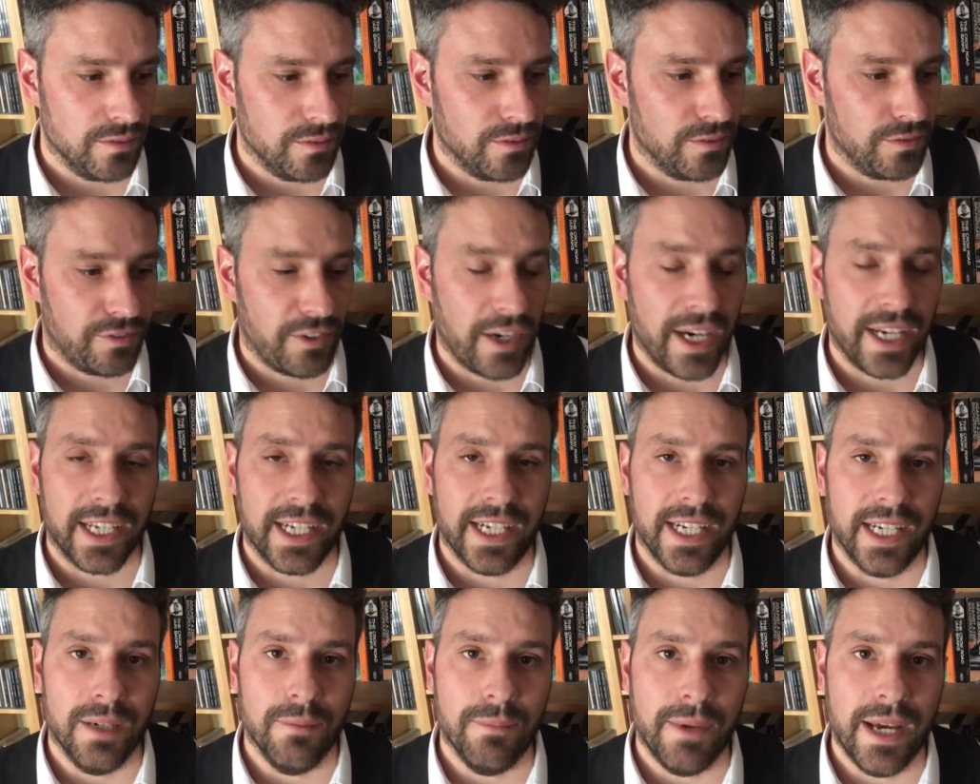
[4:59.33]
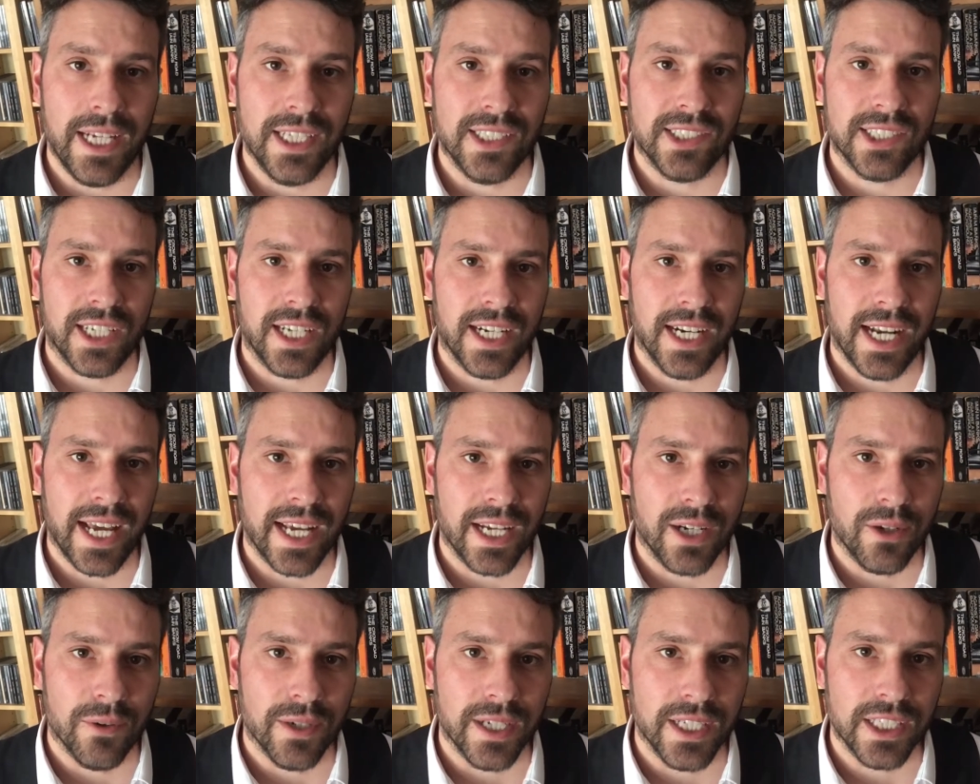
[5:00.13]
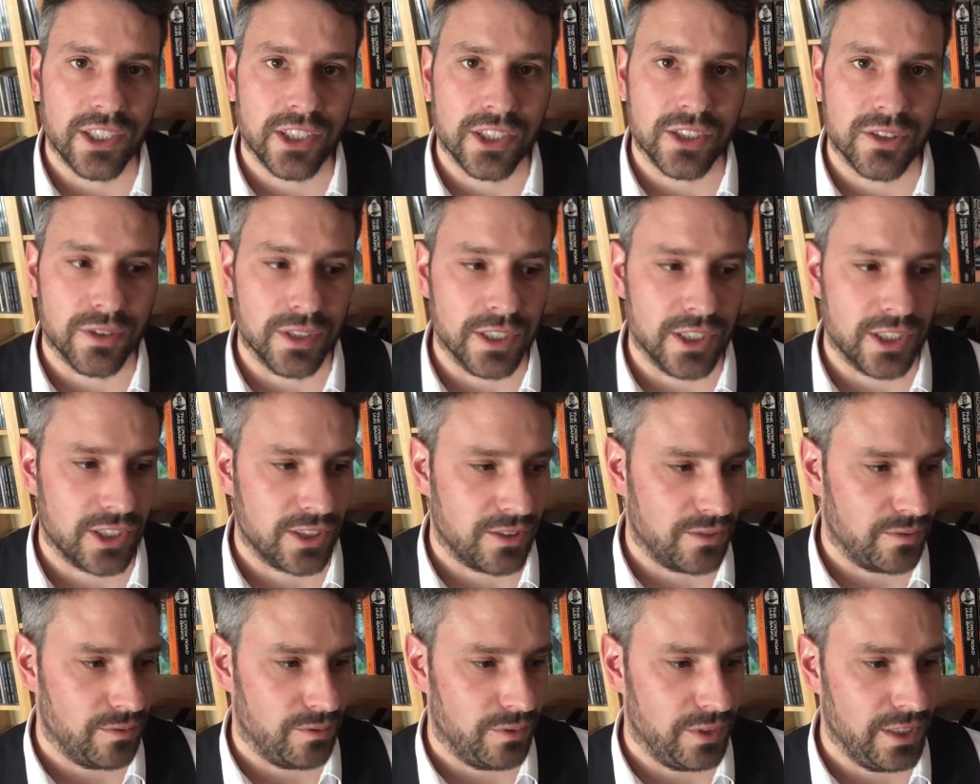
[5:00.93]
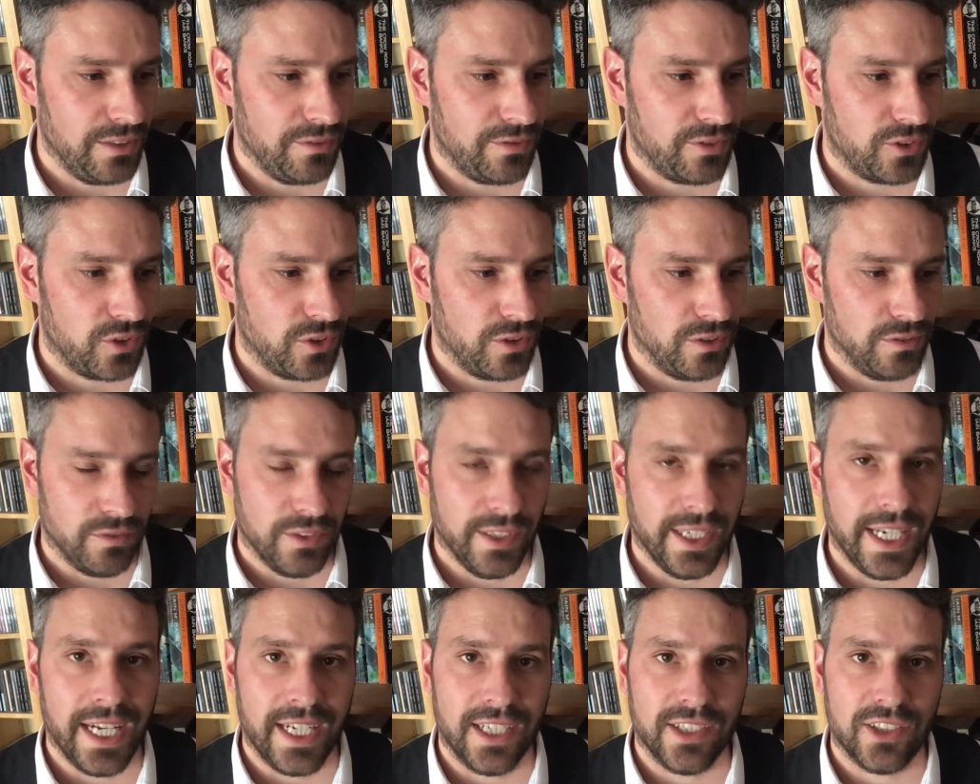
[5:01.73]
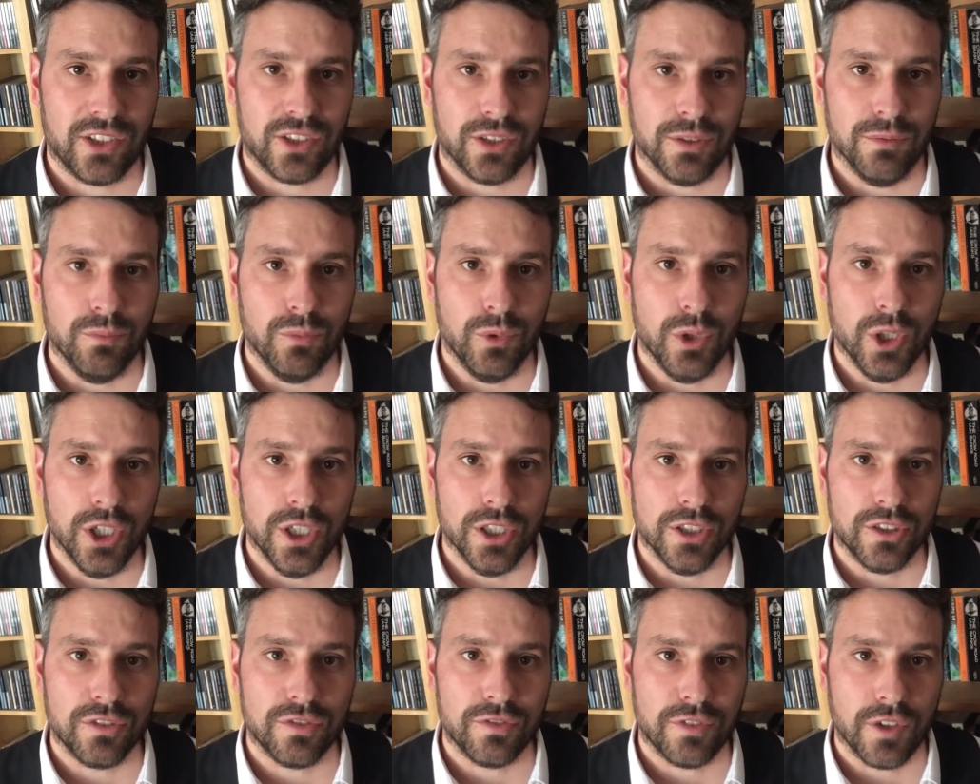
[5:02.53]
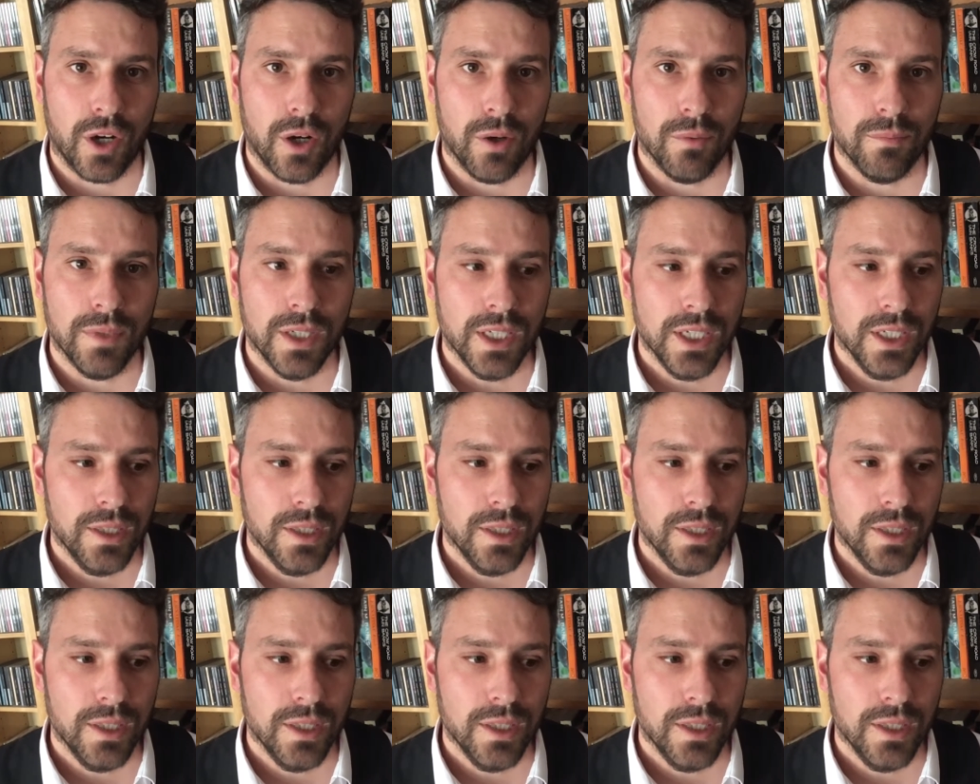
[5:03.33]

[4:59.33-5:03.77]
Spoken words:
frankly amazing language that we've sort of nicked some words from,